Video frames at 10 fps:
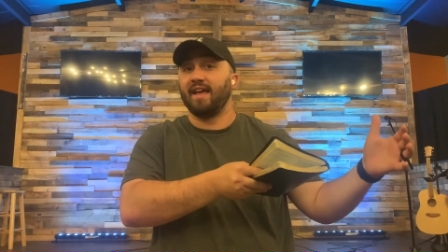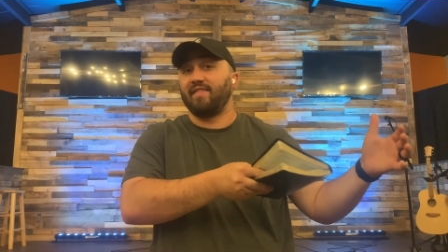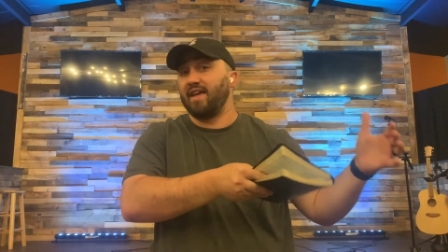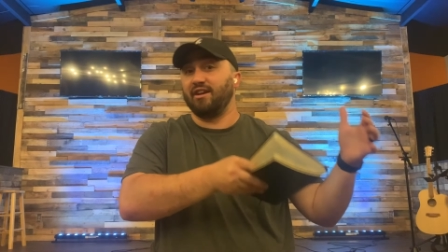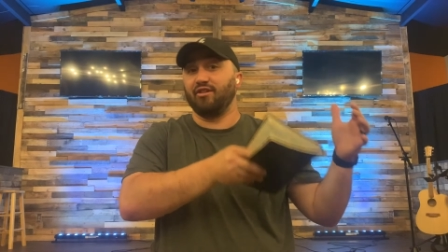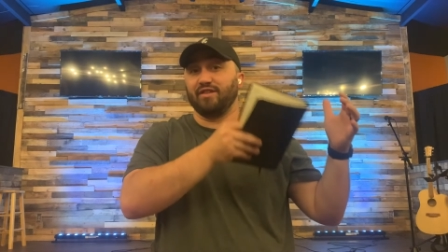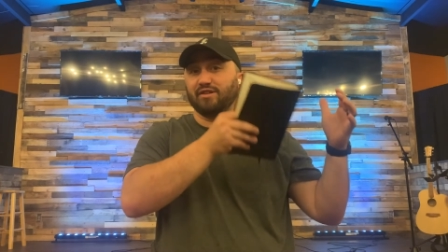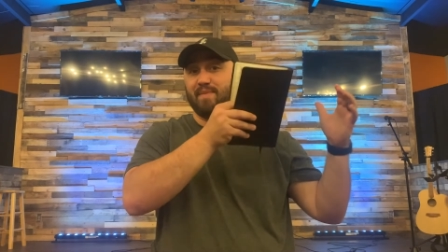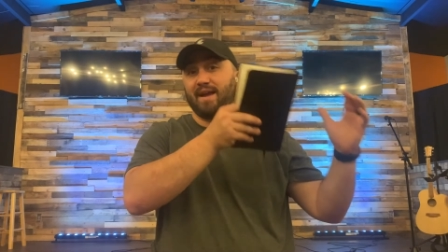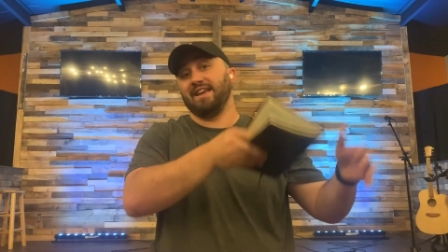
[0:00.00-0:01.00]
That during this
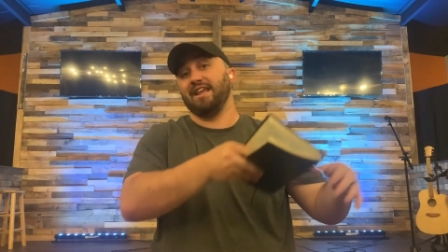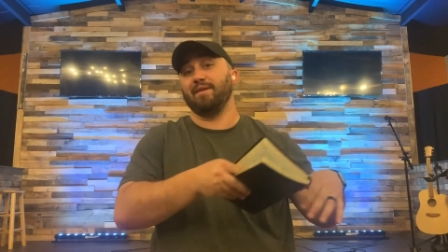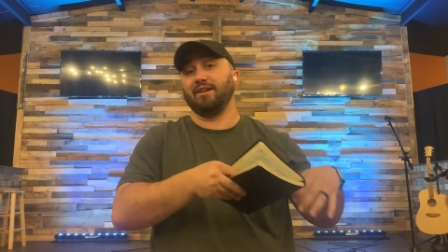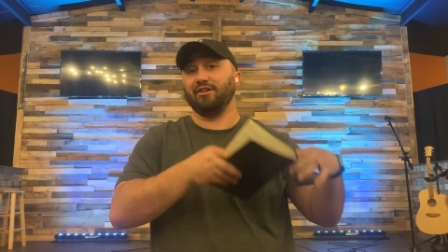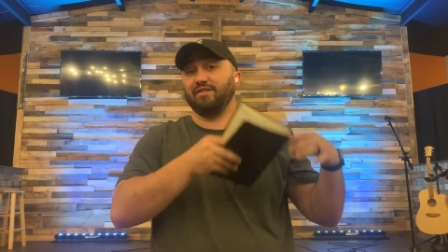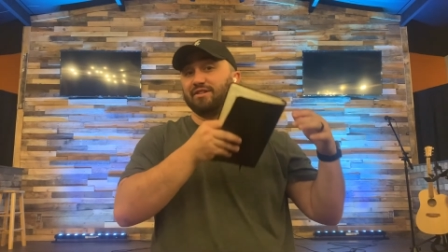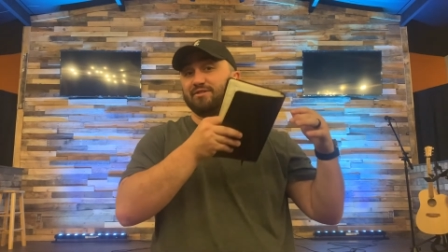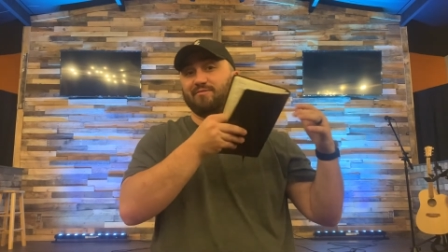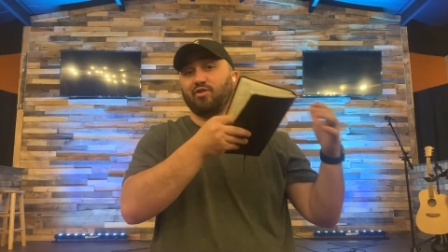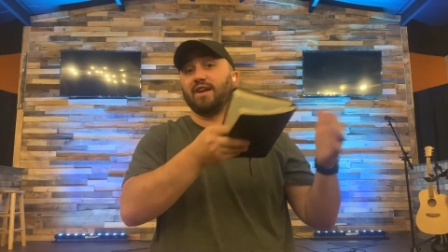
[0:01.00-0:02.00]
pandemic, during
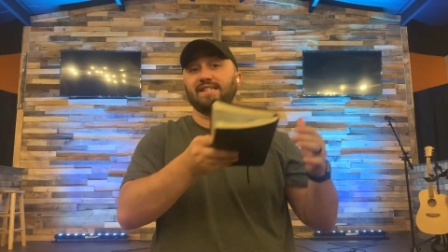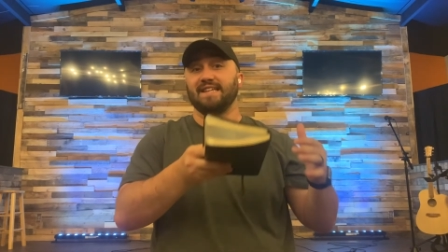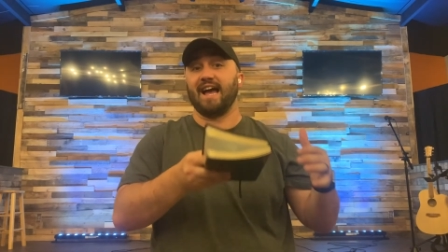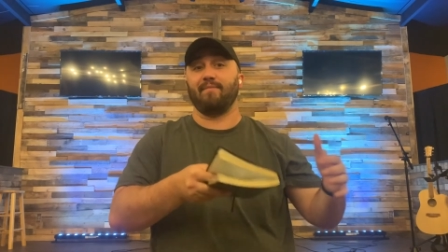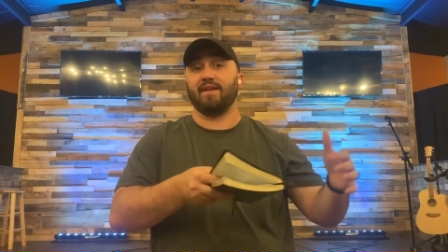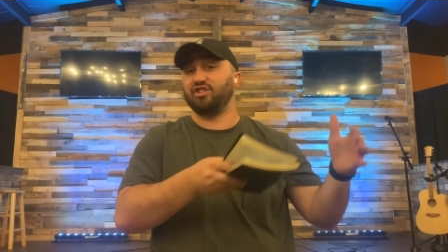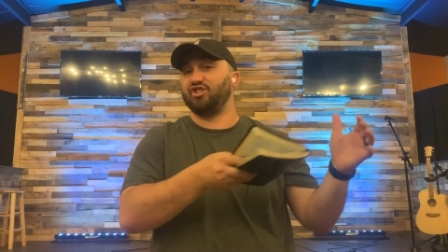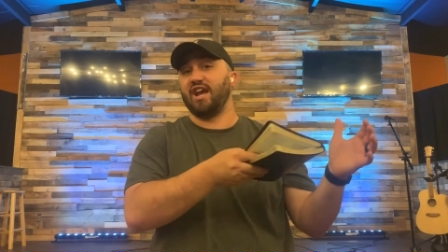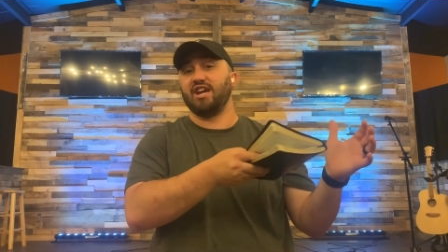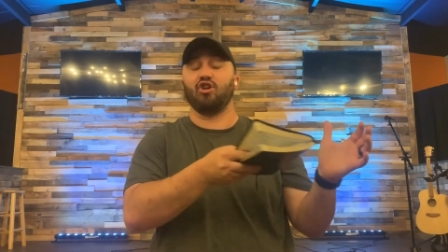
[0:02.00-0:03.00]
this crazy time that's
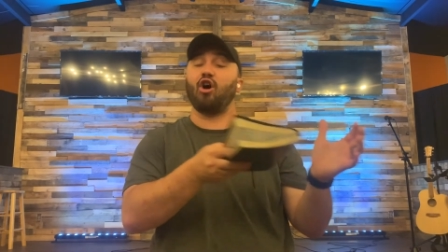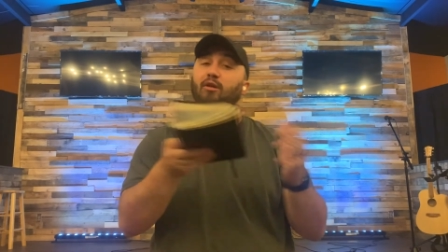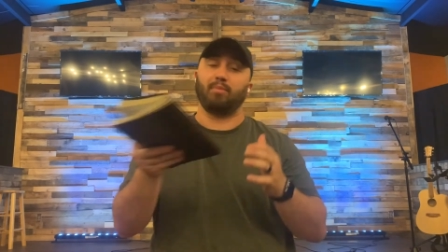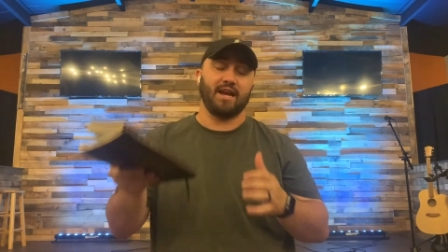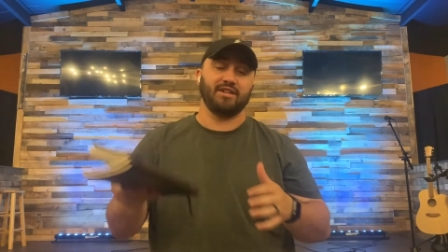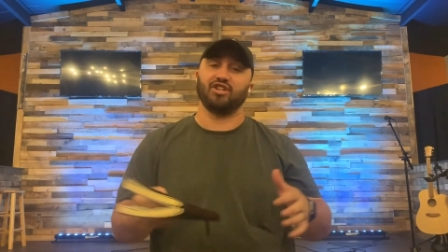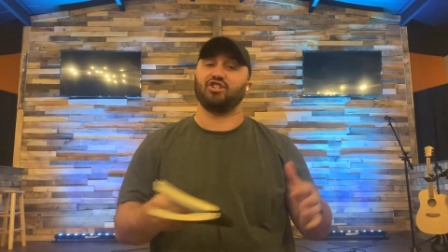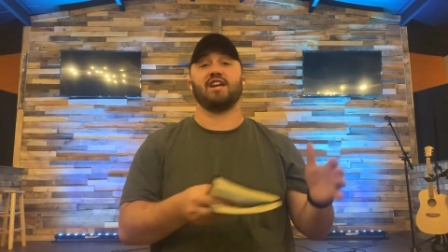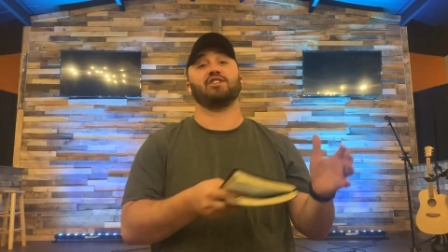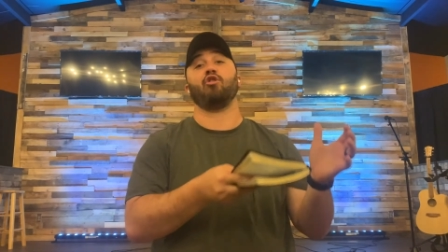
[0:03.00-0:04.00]
changed all our plans, that's
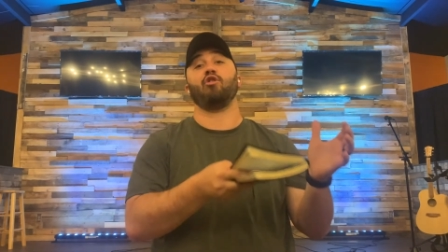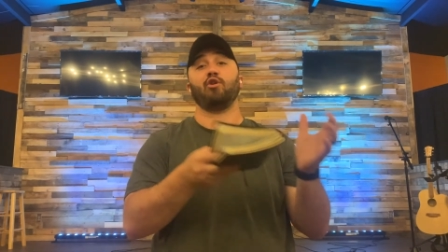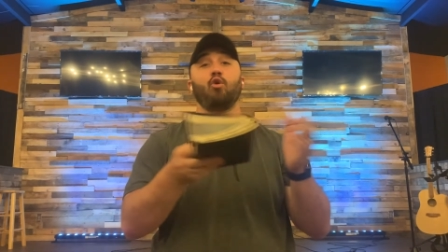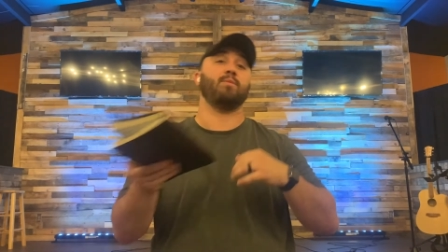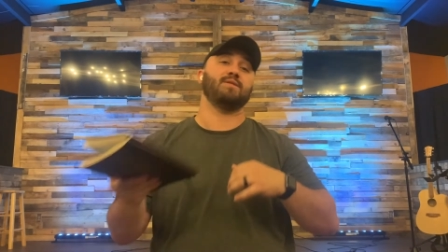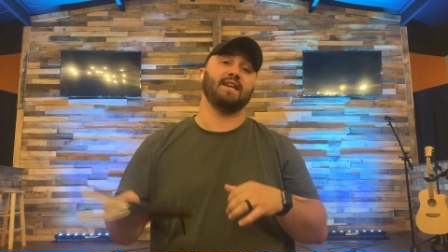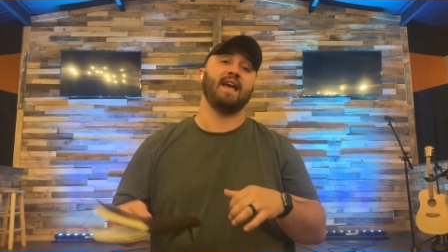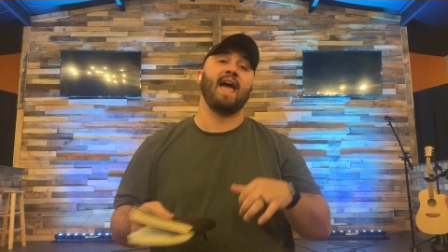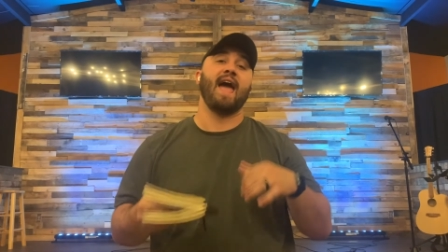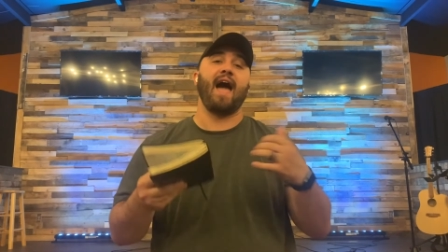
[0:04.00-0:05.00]
changed all our normalcy,
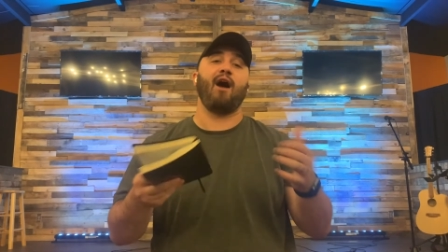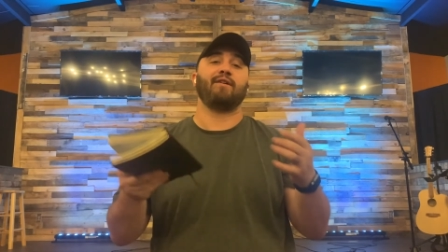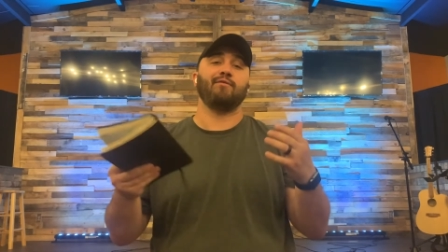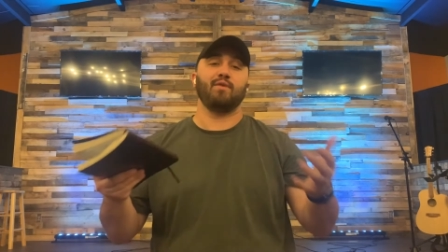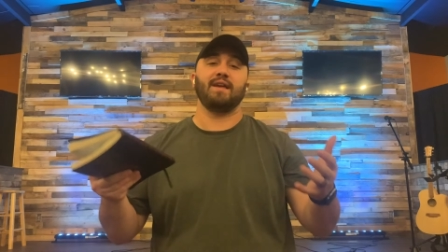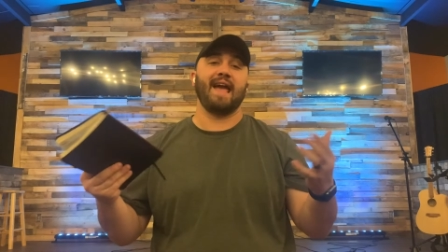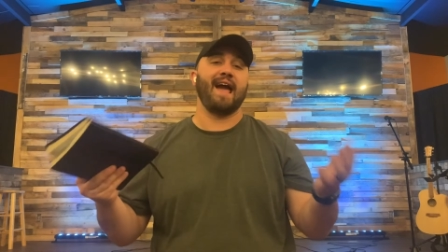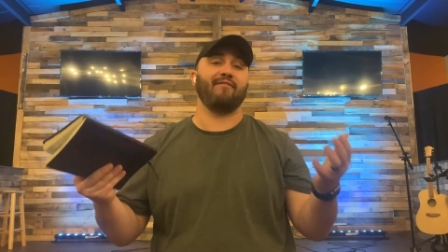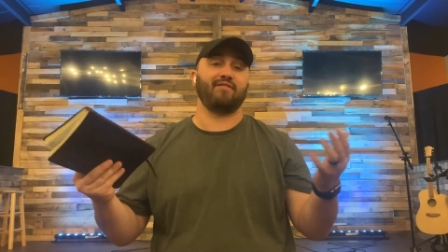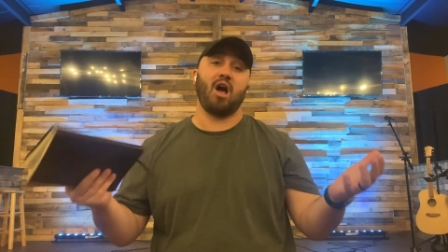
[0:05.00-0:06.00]
how can we
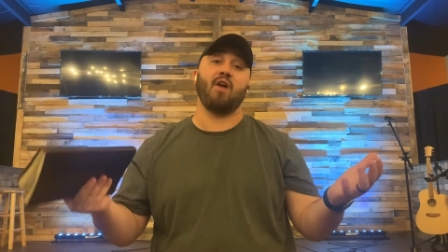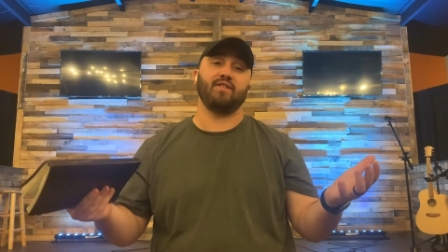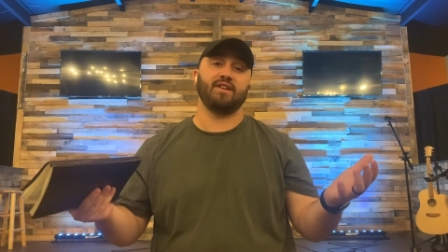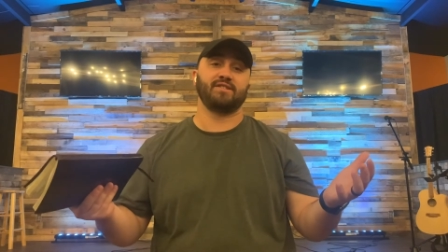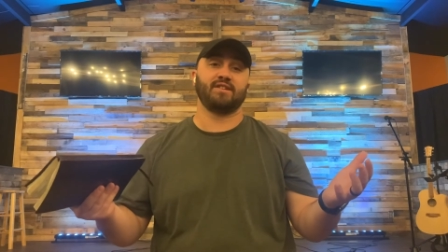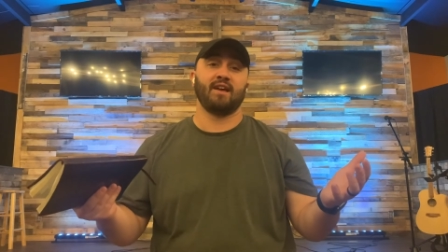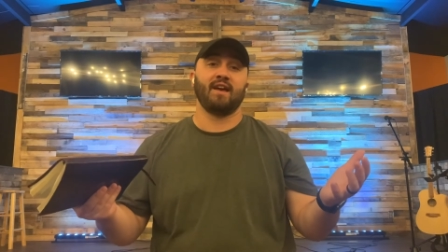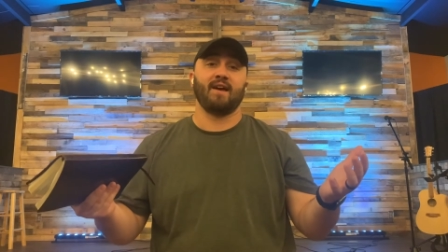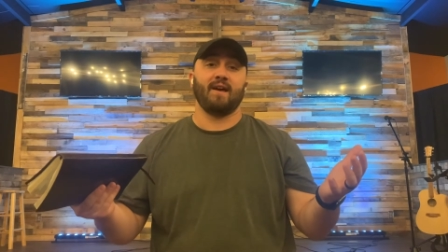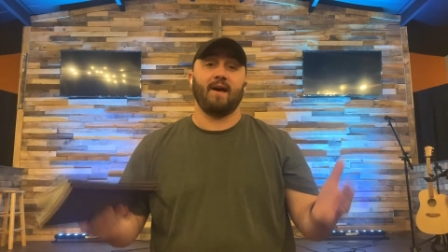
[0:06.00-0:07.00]
have confidence?
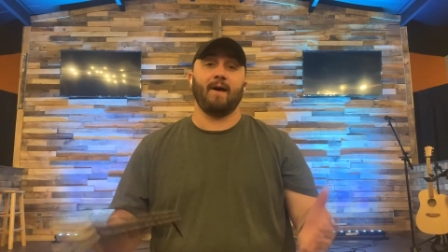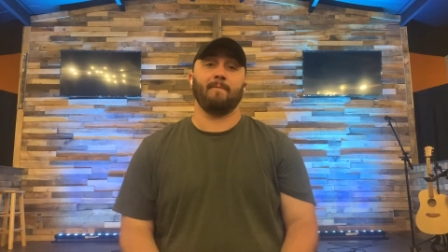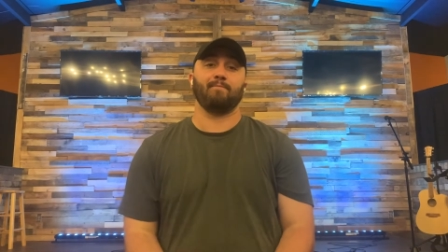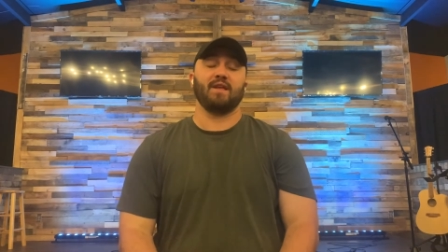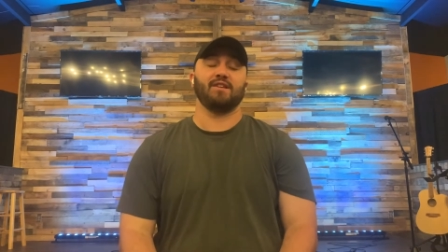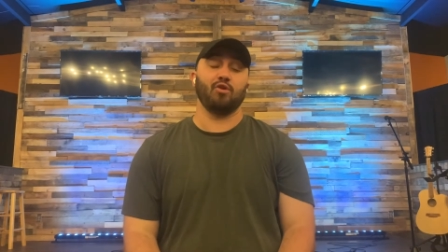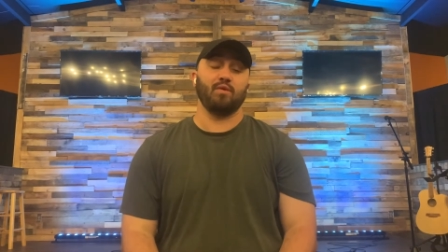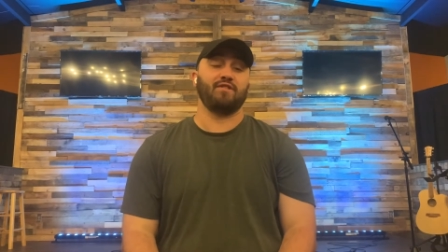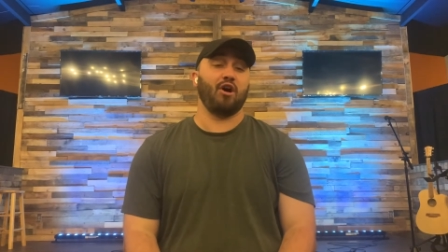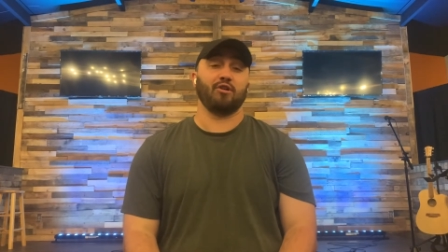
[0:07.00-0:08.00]
Um, and so
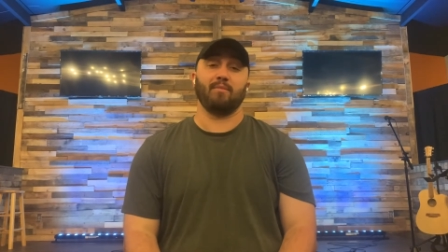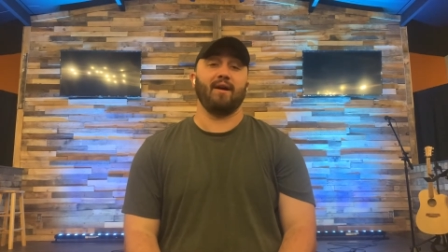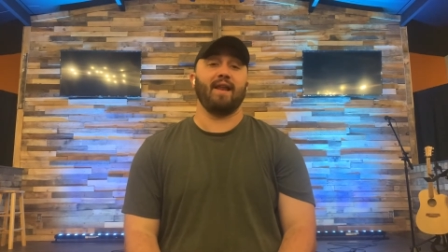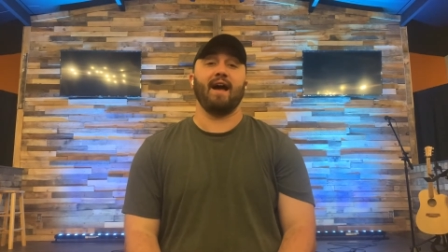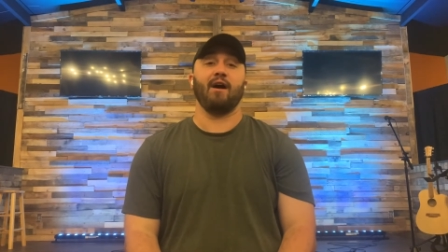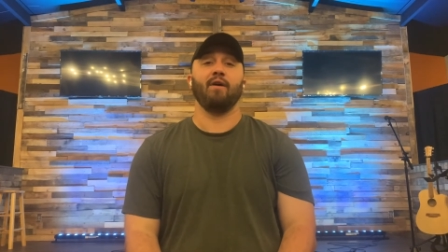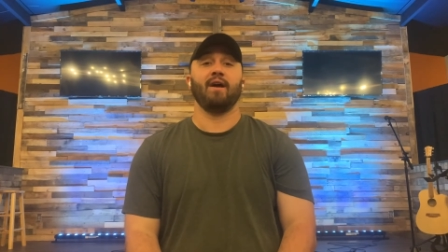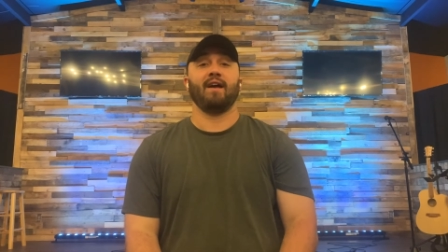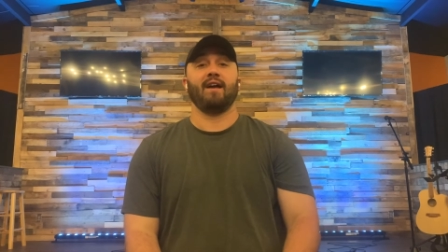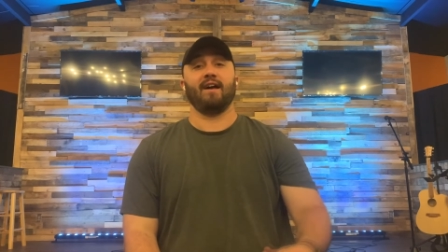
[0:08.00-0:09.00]
we've talked about how
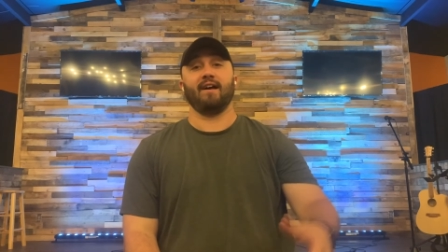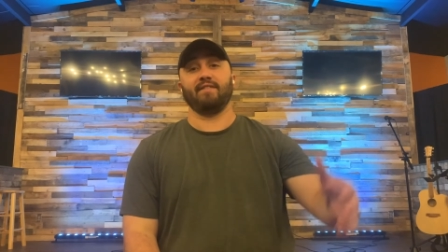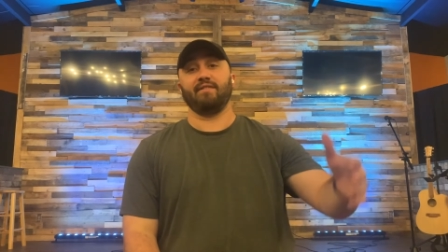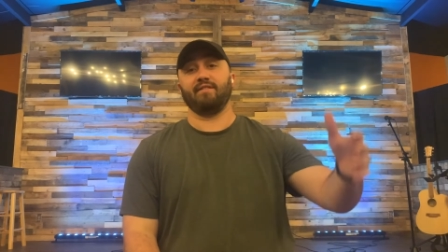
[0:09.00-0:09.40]
uh,